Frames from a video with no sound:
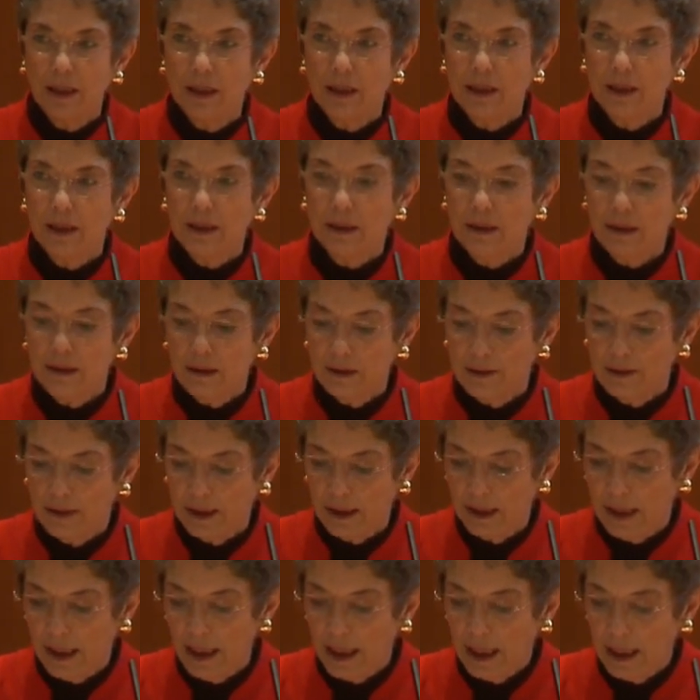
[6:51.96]

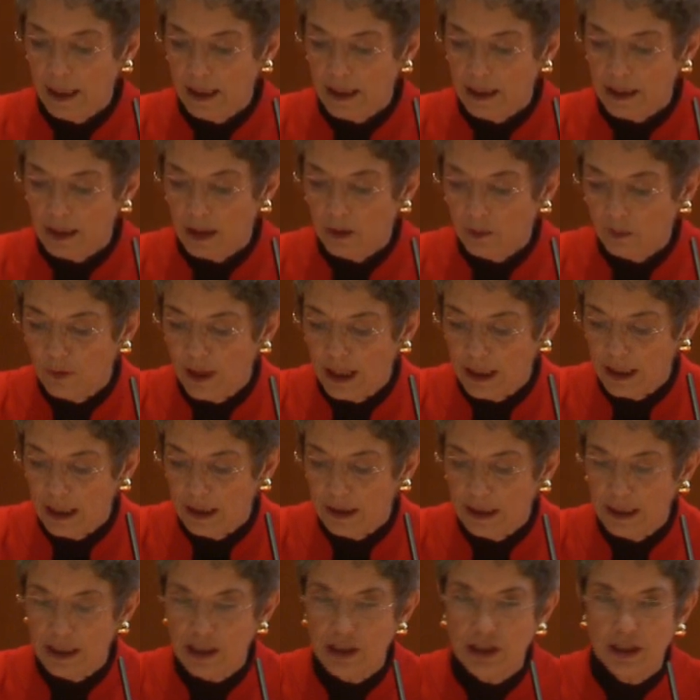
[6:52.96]
uh, and a
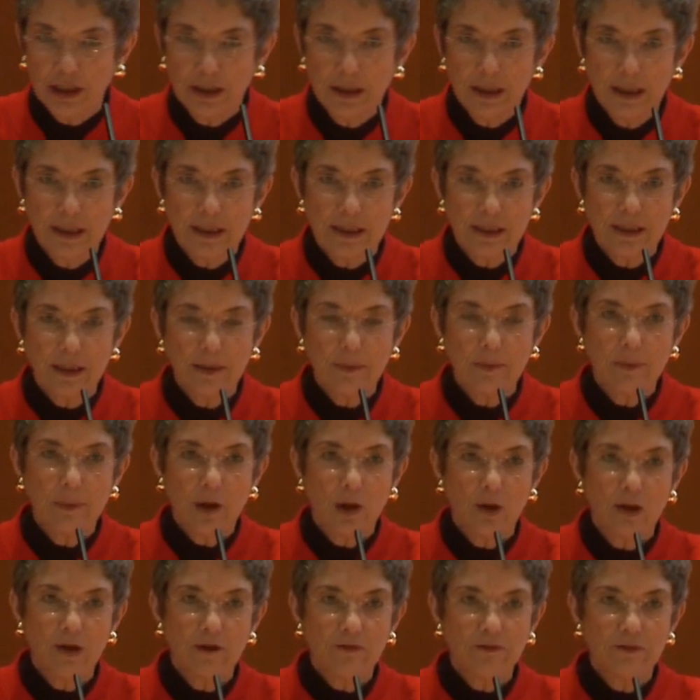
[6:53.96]
recognition that some
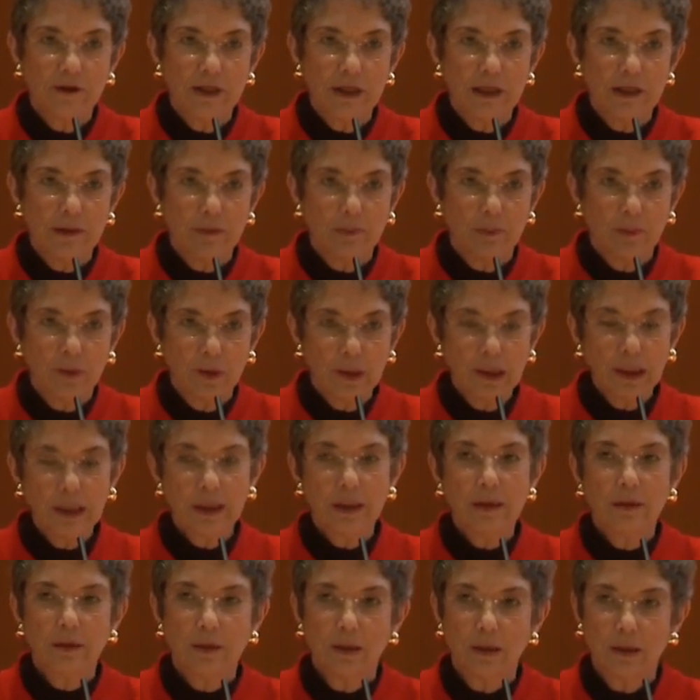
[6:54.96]
of the
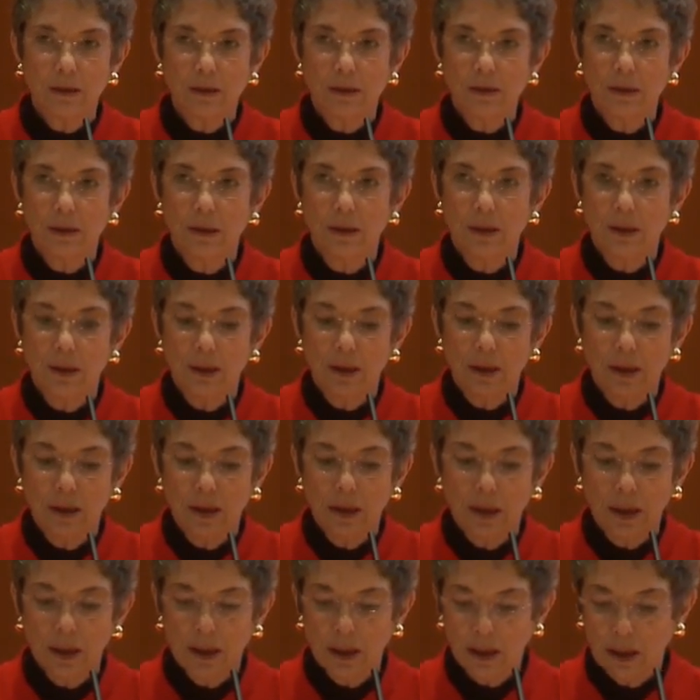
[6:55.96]
political
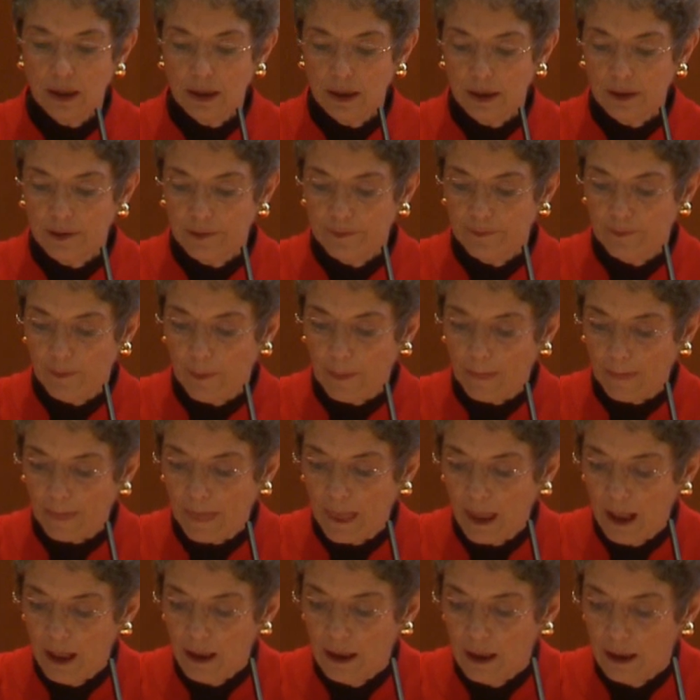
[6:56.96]
uh,
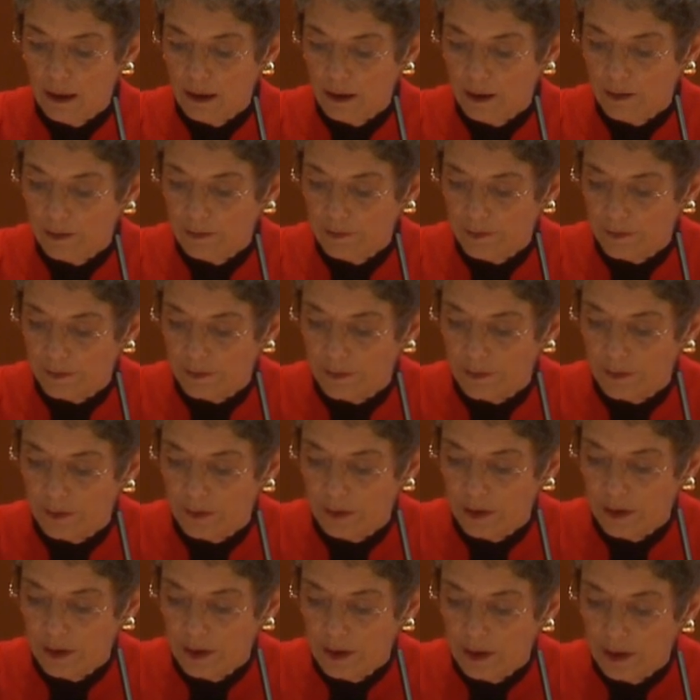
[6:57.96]
uh,
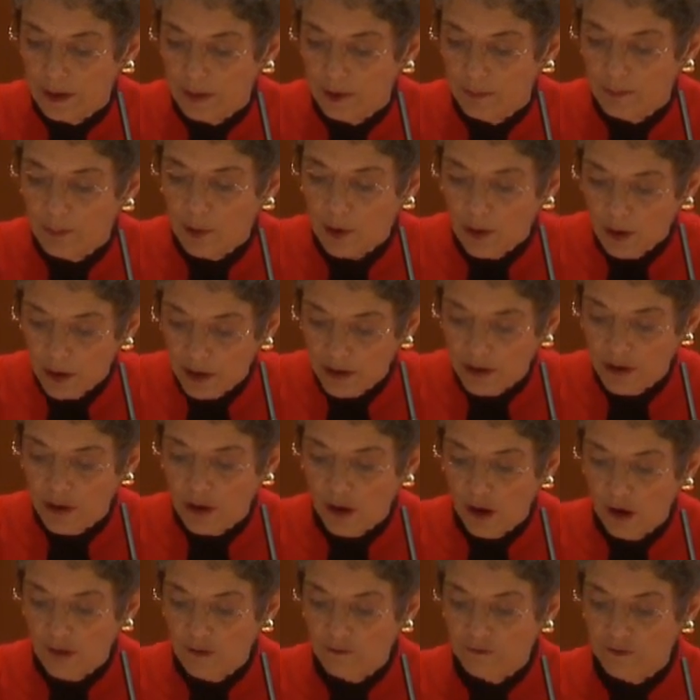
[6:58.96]
part
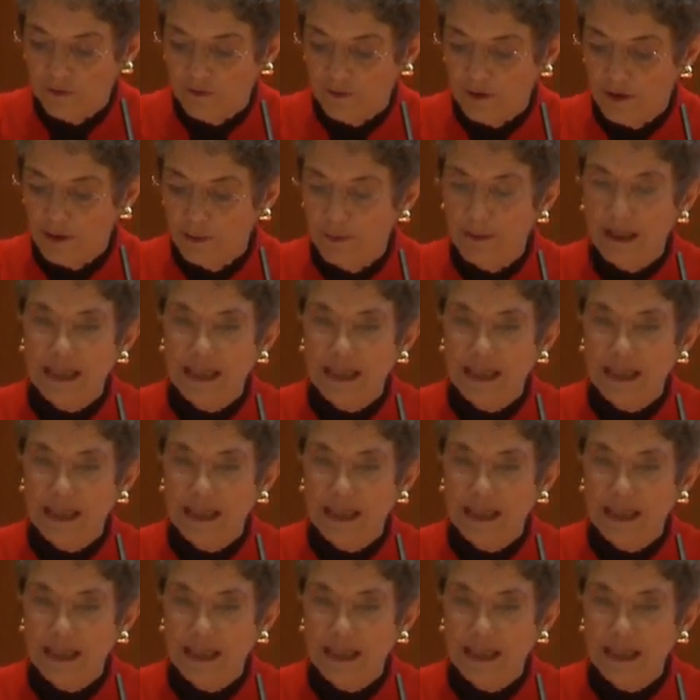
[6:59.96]
of the